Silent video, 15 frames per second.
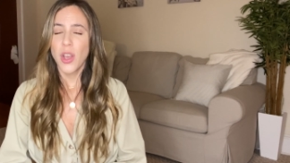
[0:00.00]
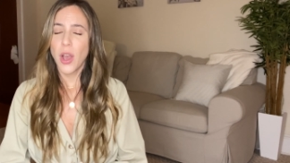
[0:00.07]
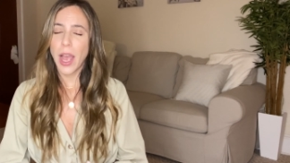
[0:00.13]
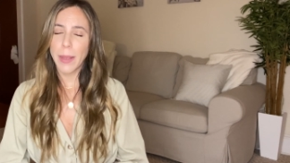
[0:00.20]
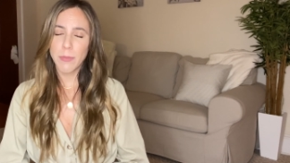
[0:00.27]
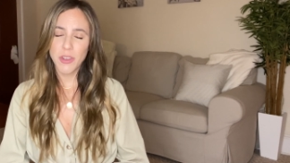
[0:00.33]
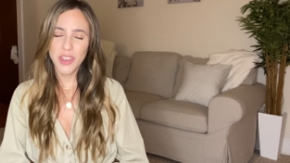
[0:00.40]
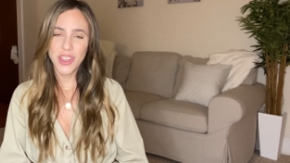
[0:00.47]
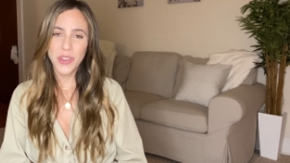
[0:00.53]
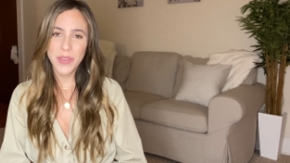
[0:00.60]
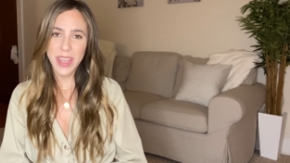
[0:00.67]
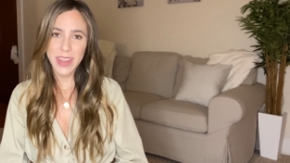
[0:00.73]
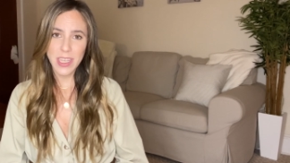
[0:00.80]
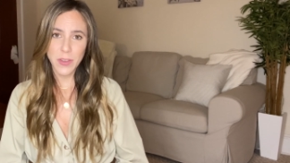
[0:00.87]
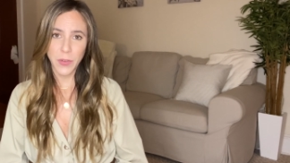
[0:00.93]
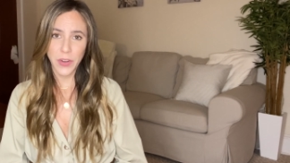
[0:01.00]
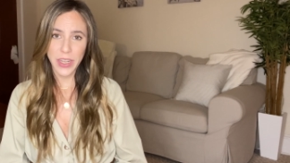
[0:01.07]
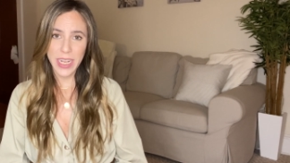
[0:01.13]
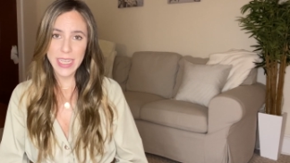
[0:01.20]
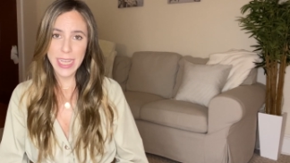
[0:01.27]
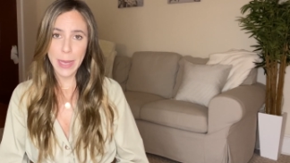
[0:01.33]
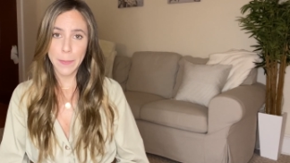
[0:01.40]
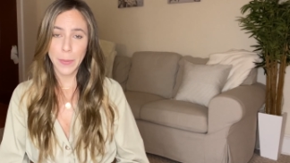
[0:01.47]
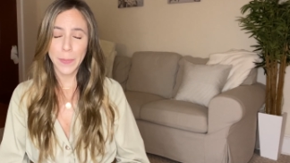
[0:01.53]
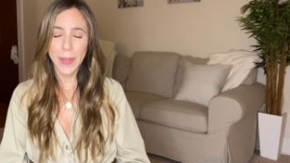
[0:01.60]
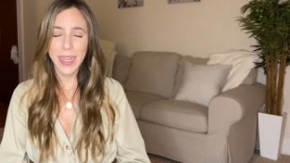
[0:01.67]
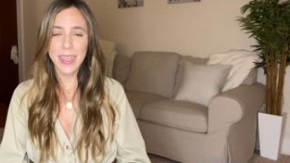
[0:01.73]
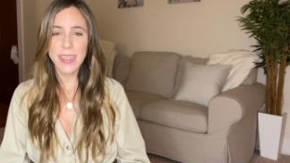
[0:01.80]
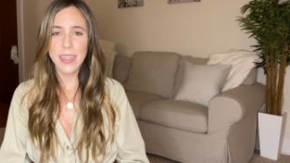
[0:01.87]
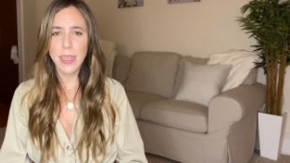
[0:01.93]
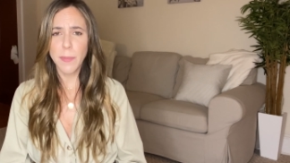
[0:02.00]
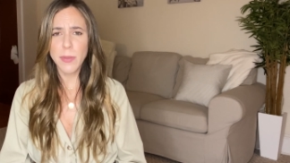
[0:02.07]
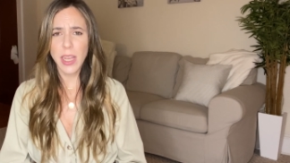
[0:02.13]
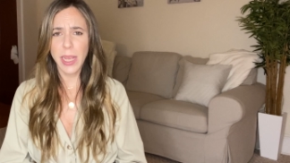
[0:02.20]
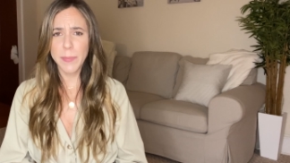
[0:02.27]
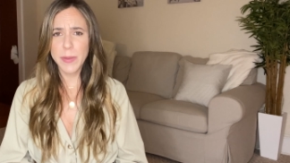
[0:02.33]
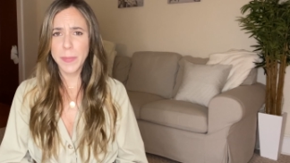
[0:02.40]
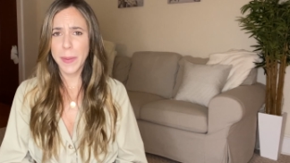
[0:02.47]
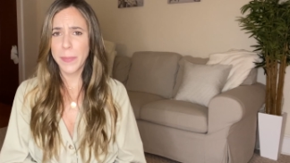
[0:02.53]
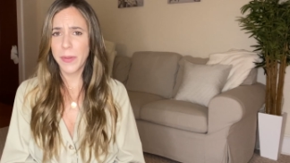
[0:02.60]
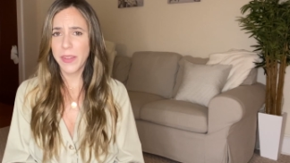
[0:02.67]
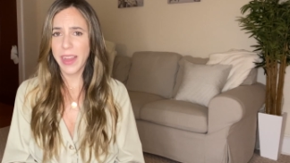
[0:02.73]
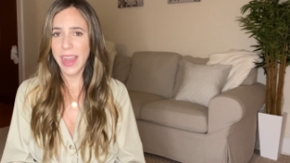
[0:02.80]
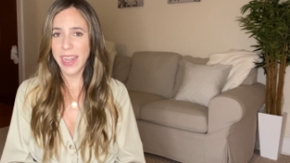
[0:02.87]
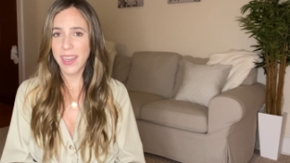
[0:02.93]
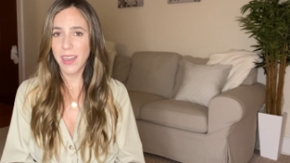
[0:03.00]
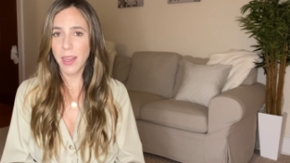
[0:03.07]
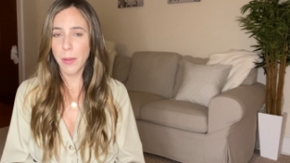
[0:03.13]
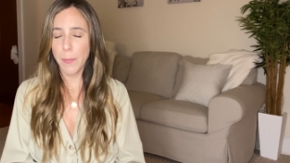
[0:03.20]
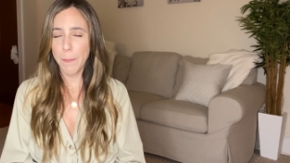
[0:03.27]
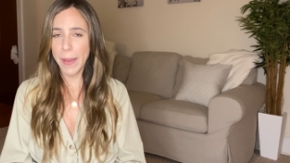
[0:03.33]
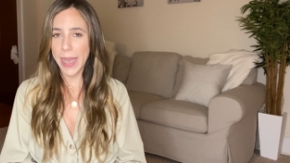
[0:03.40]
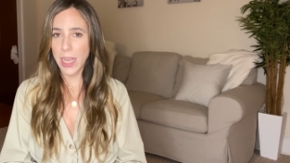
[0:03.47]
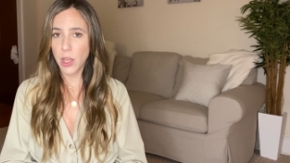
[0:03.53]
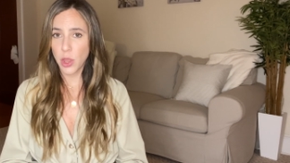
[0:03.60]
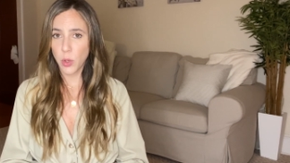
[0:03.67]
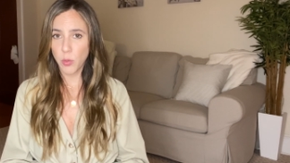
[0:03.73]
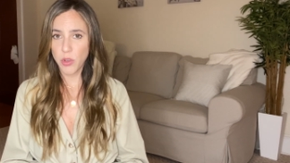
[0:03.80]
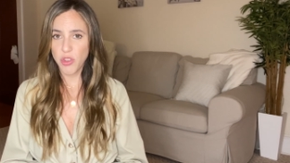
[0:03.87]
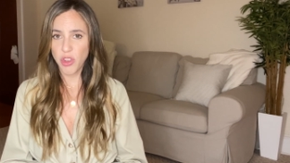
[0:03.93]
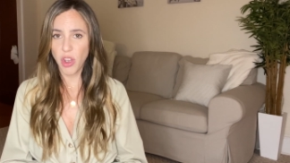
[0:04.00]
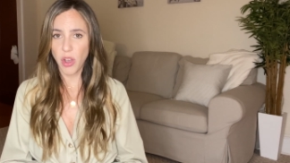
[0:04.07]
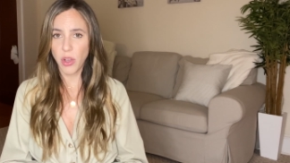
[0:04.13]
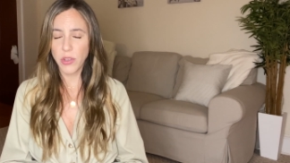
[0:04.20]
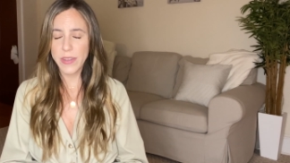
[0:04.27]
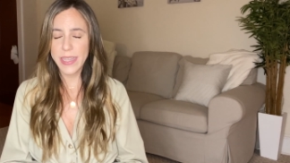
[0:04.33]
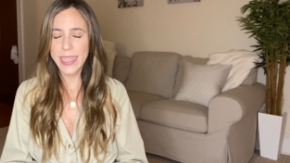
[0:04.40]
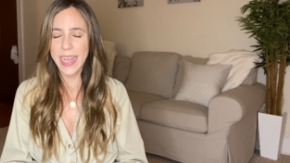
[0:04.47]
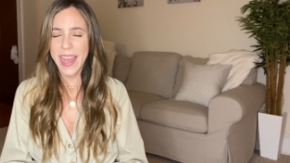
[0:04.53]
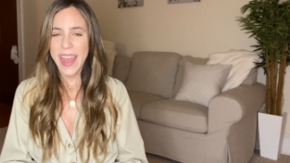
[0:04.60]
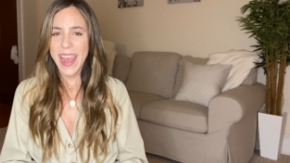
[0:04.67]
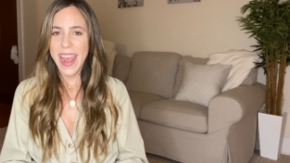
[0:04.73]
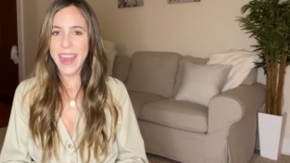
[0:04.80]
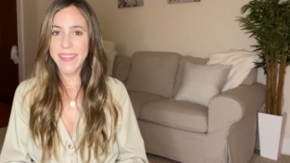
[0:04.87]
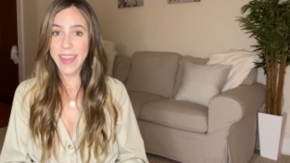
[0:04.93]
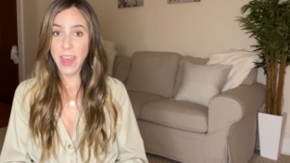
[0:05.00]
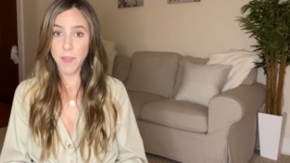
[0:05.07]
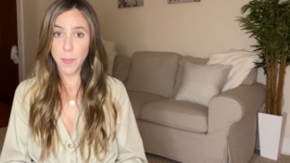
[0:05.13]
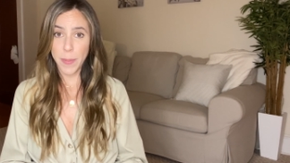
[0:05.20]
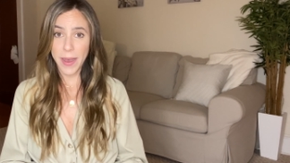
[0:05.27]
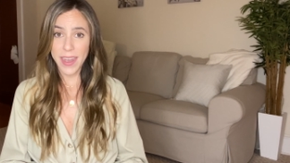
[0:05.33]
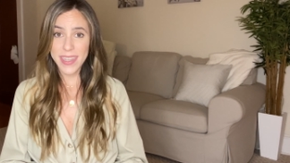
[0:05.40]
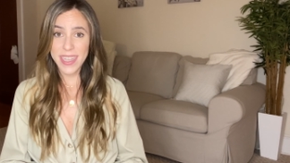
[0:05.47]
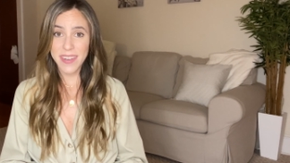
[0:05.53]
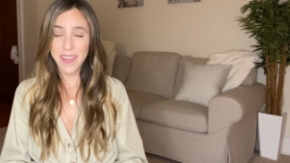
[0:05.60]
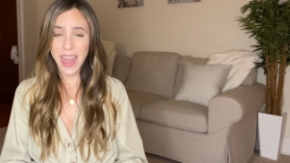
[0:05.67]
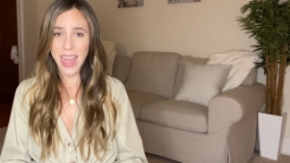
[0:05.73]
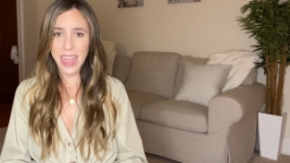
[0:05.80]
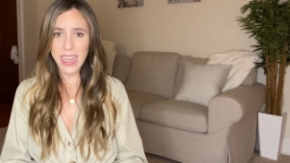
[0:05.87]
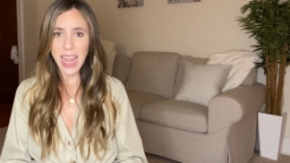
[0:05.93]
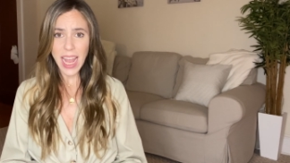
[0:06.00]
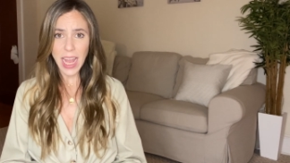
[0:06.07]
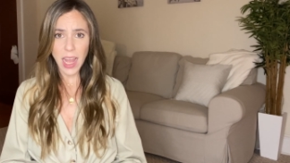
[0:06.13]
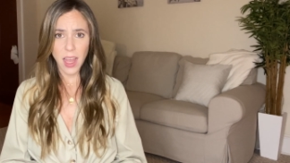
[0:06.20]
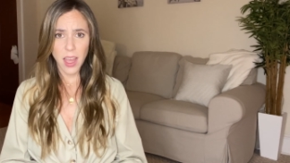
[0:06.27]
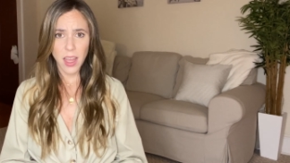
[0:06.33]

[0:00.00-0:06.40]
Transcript: I'm just using this for an example because sometimes people get back their results and they have a positive ANA